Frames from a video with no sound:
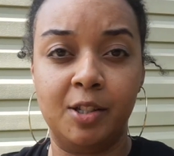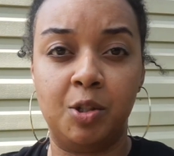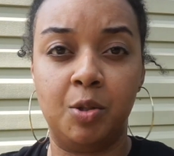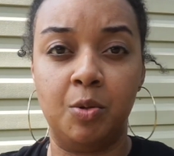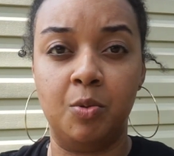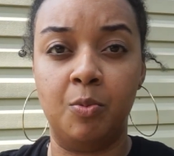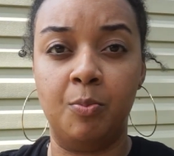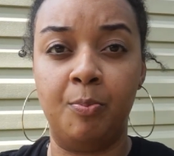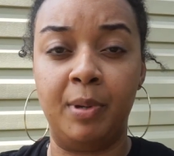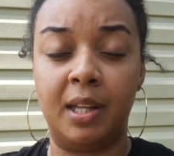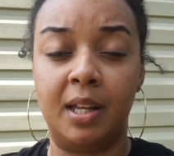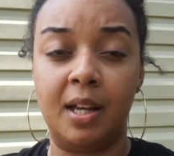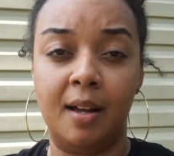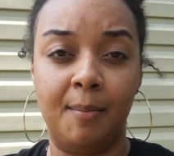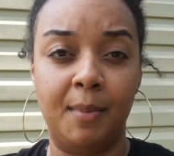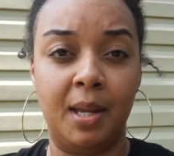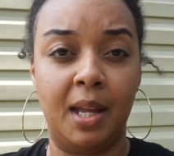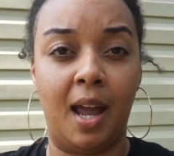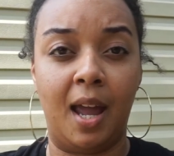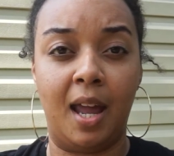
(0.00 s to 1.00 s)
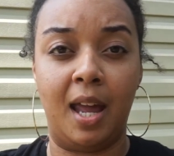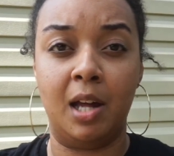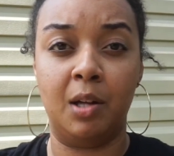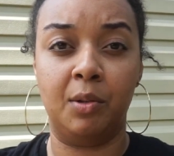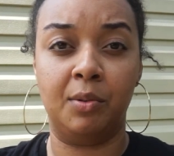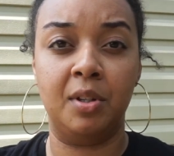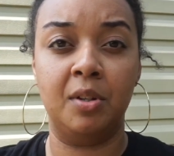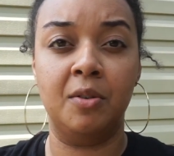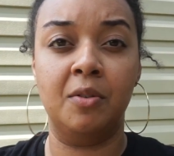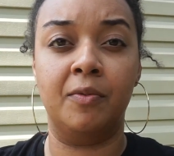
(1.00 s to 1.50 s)
to becoming a
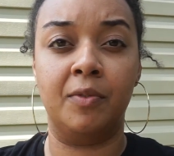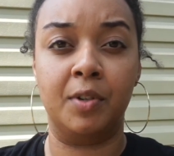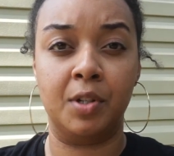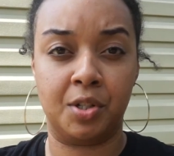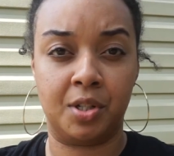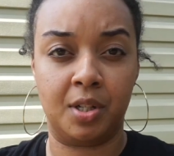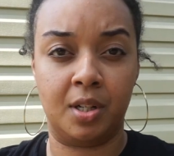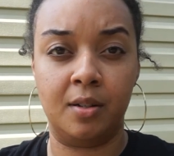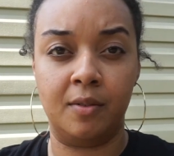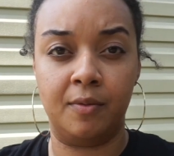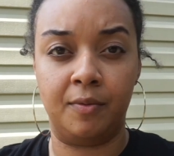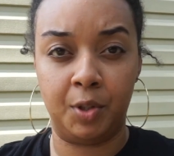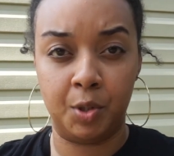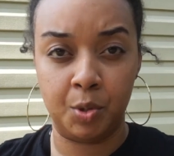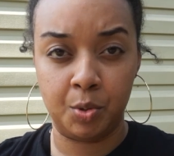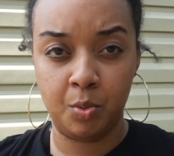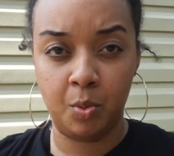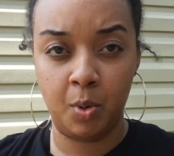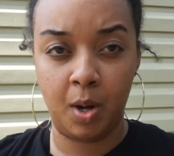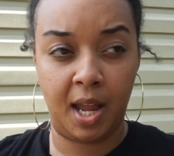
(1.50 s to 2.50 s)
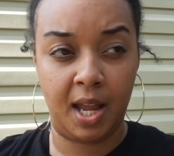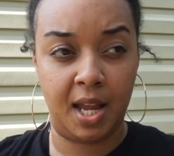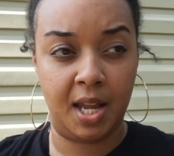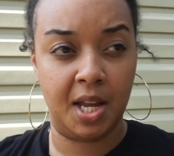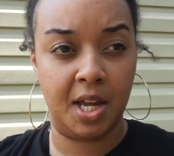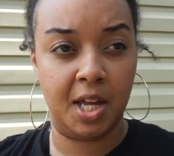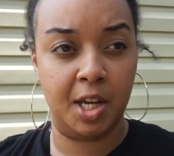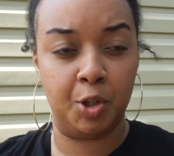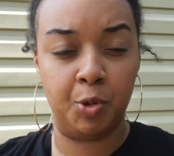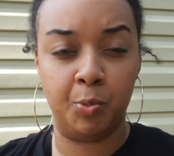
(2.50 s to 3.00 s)
healthier version of you,
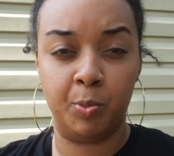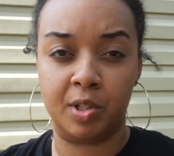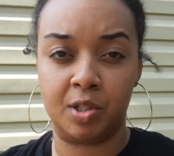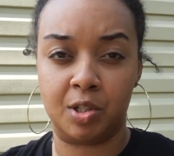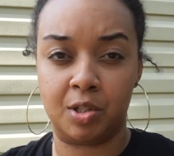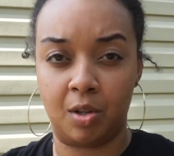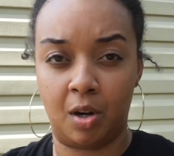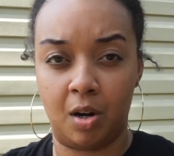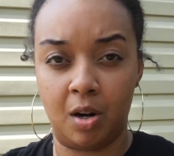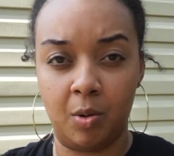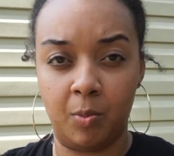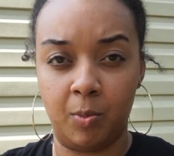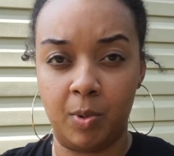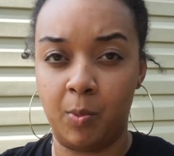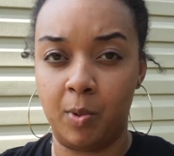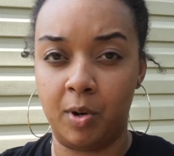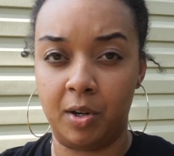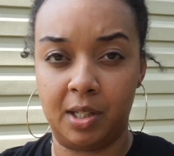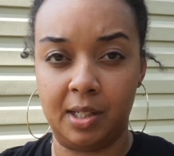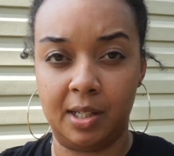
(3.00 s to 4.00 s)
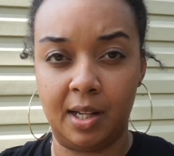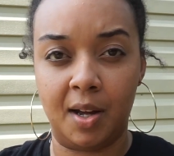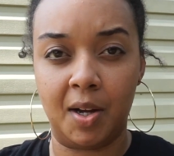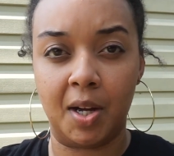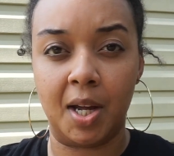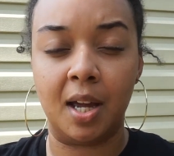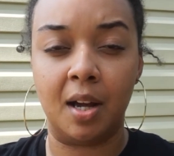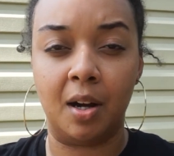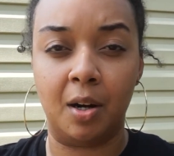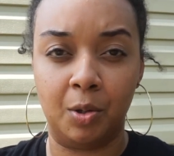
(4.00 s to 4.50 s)
and you want to start with working out
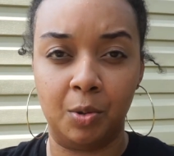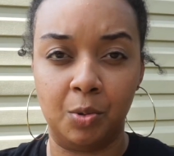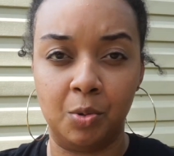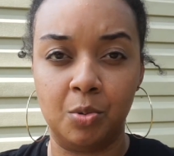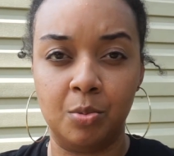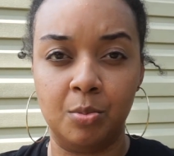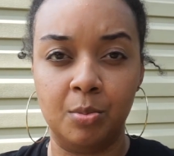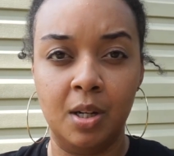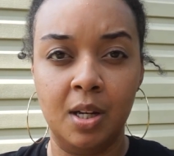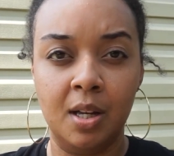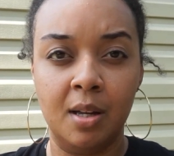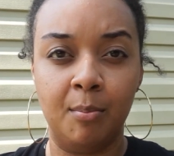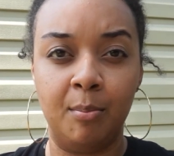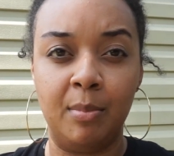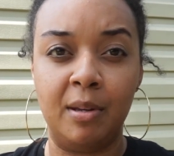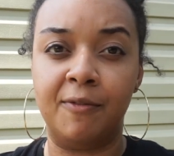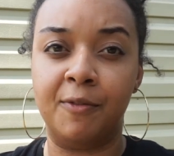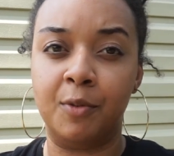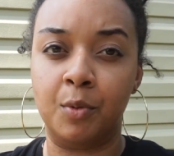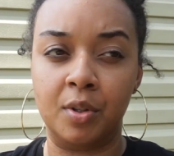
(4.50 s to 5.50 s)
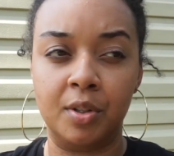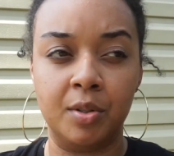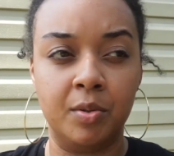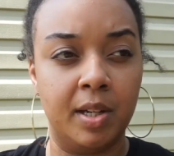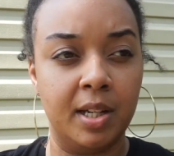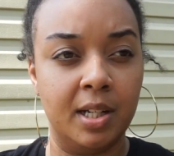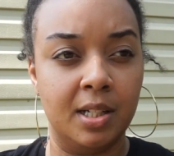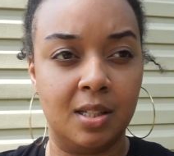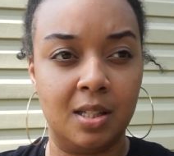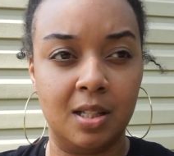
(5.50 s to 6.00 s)
at home before you
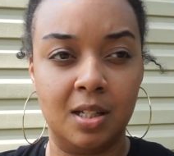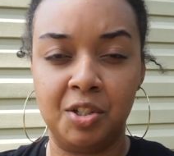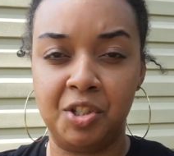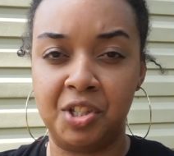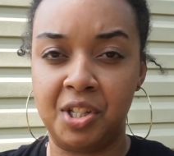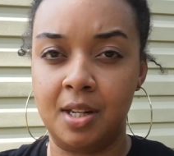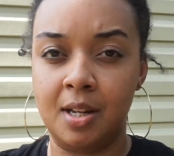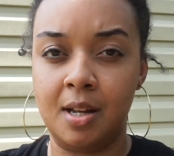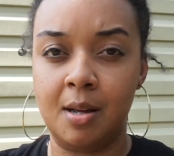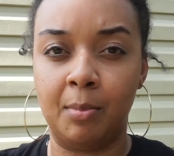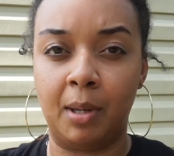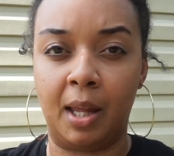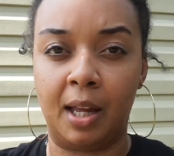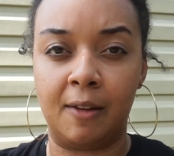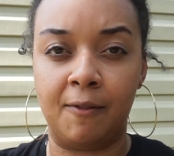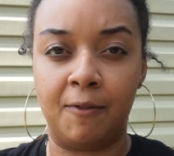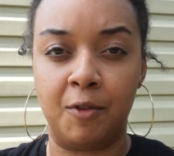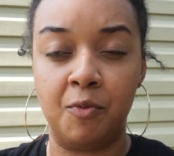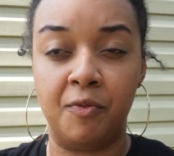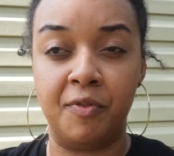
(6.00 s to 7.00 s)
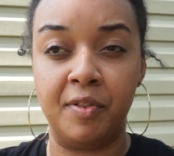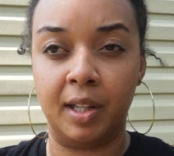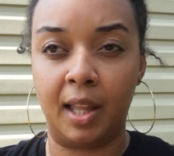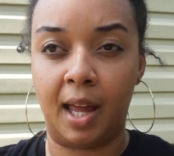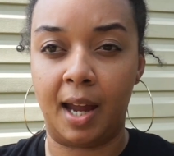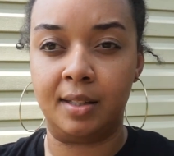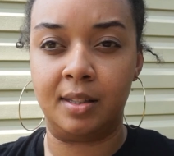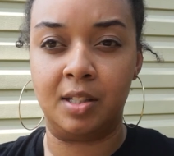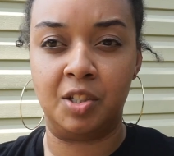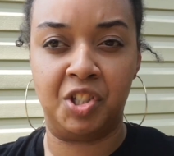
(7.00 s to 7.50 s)
get into the gym, like if you feel
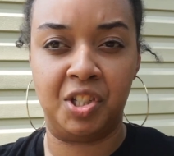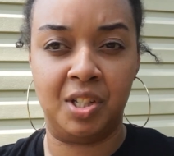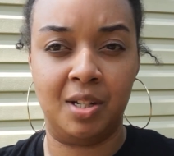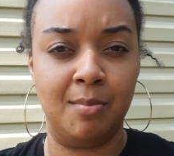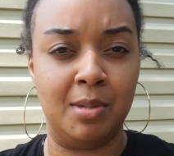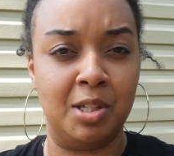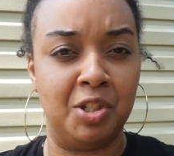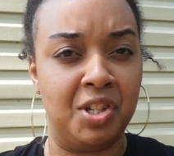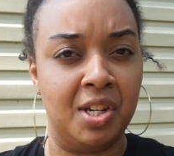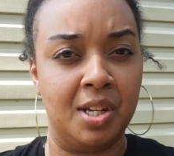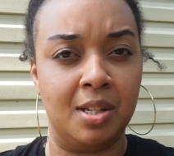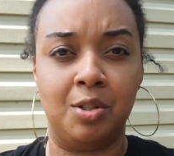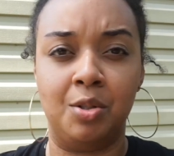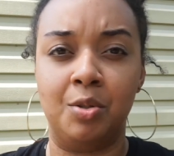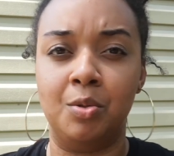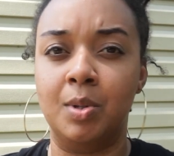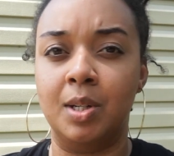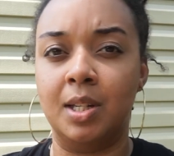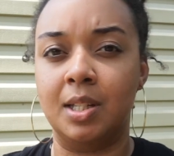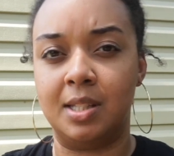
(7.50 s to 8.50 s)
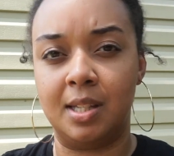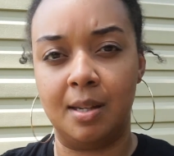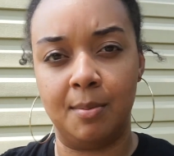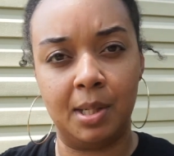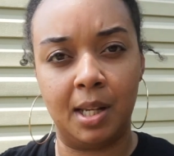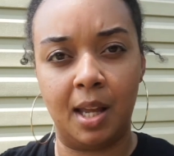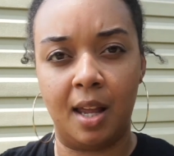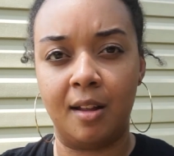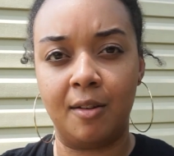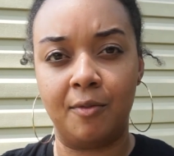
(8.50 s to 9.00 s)
like the gym is just too
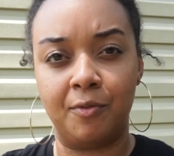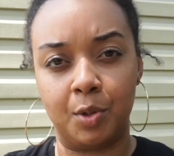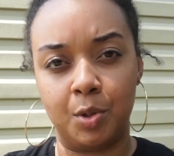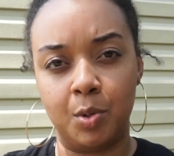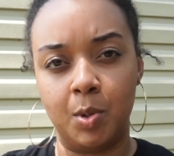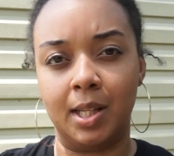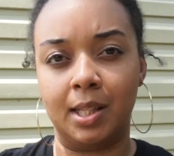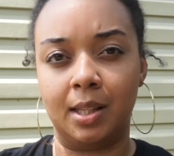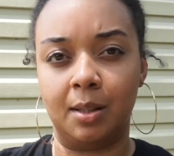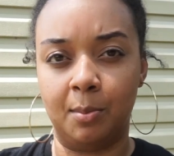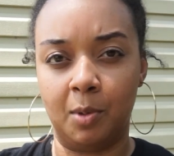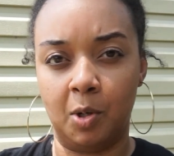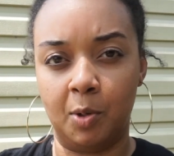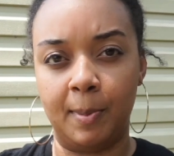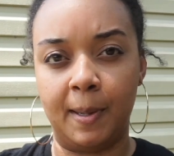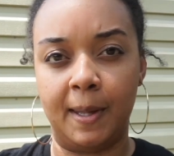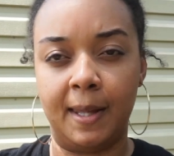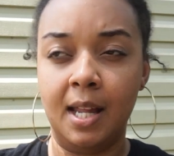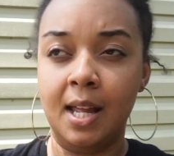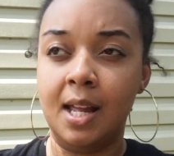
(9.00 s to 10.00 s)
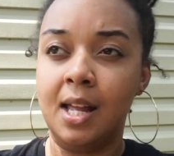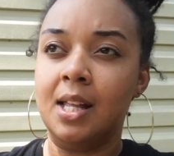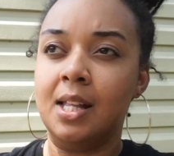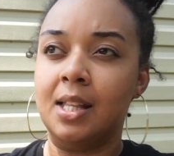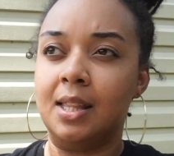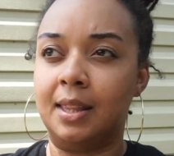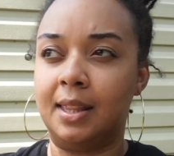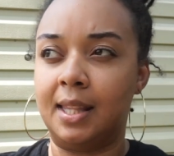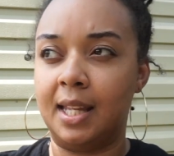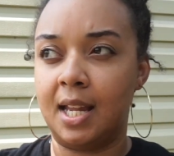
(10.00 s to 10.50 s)
intimidating for you at the moment,
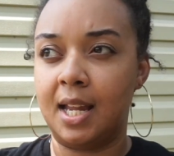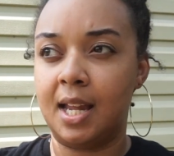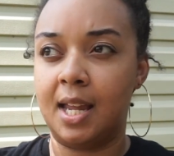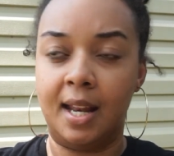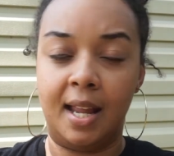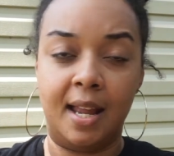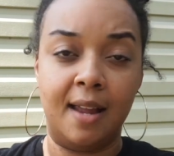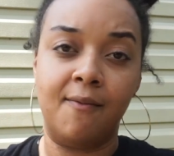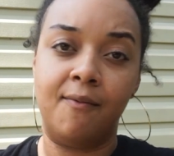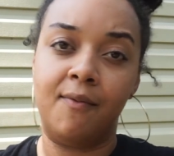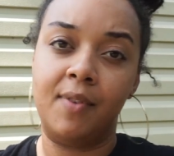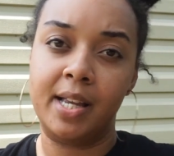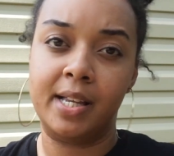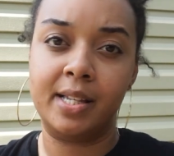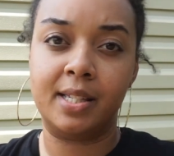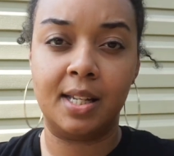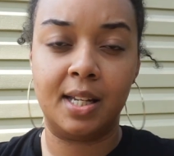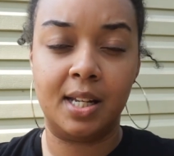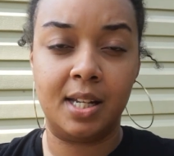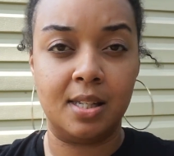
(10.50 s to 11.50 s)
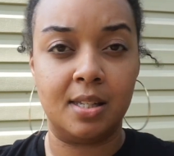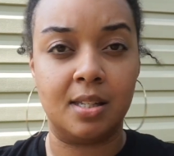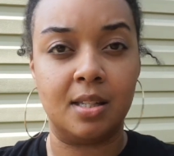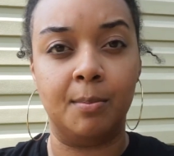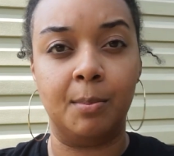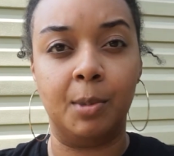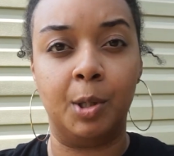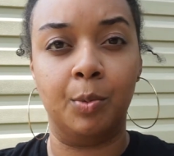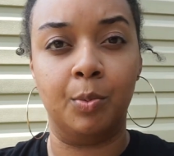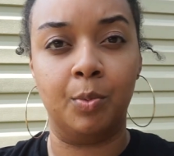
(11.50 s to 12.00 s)
then invest in
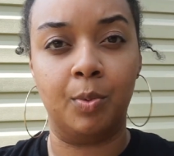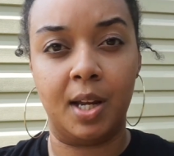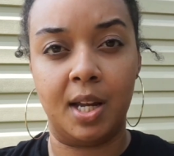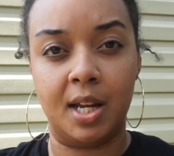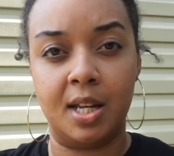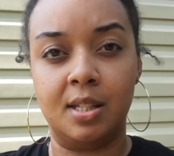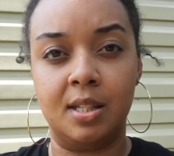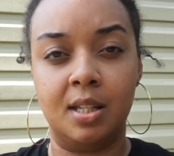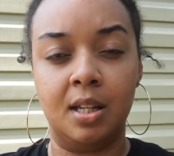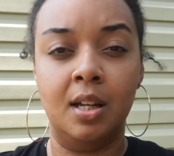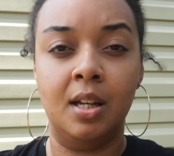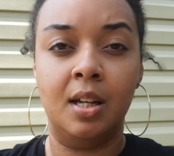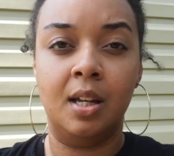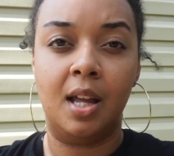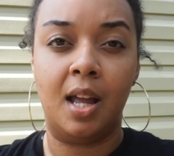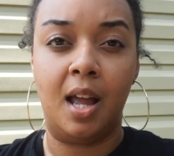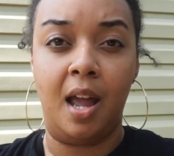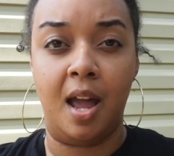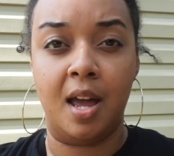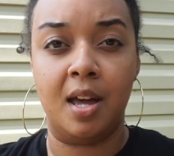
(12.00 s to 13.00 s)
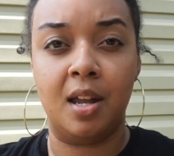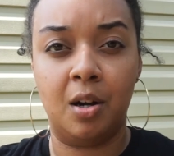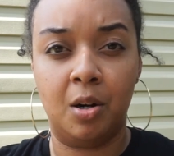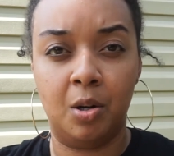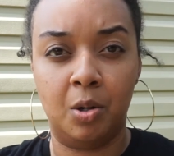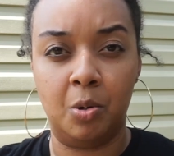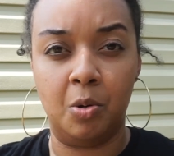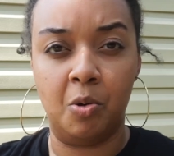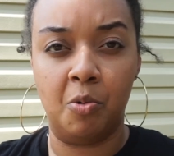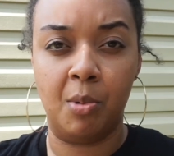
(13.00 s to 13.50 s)
some great
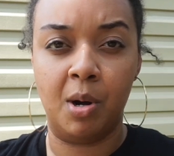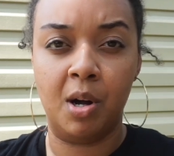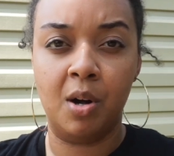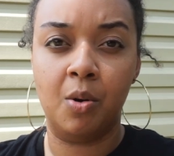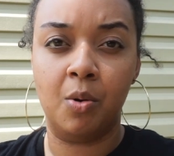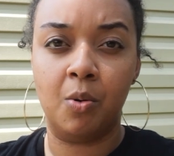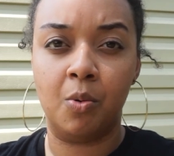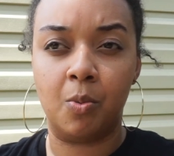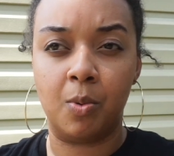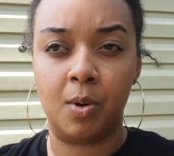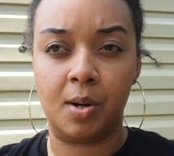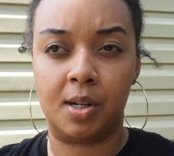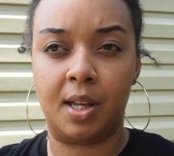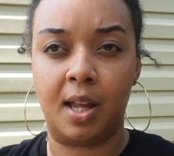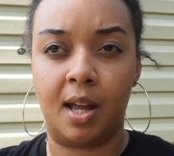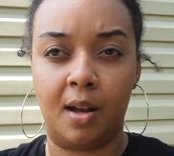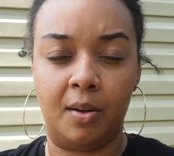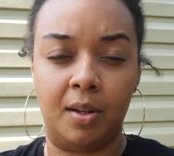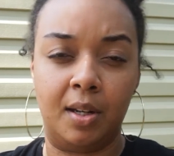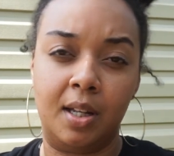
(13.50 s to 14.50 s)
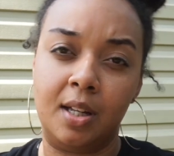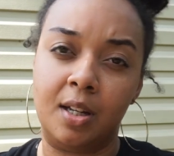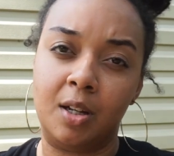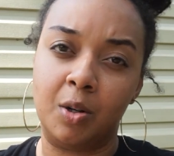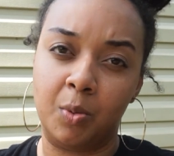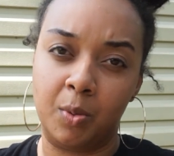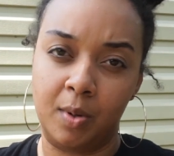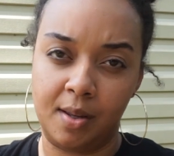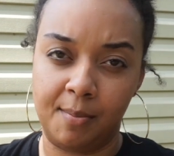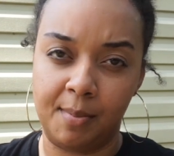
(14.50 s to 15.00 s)
at-home workout
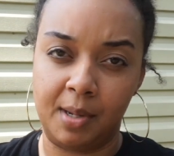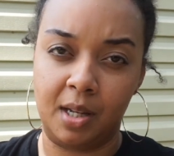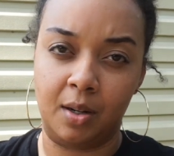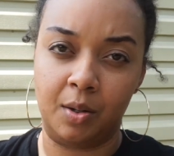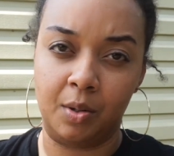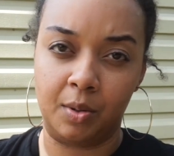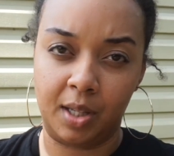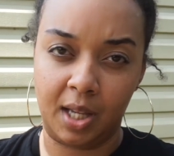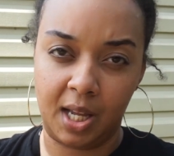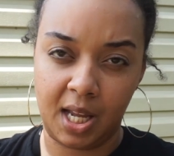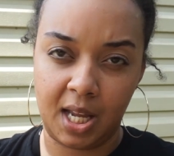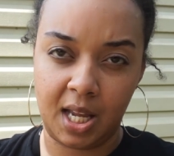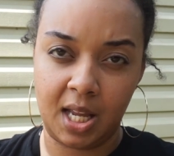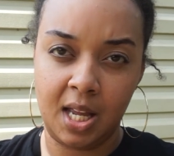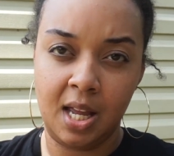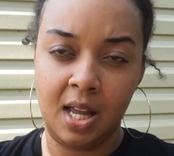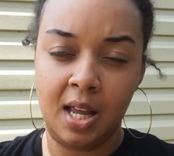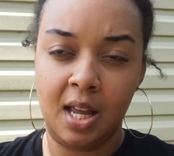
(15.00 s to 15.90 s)
equipment, okay?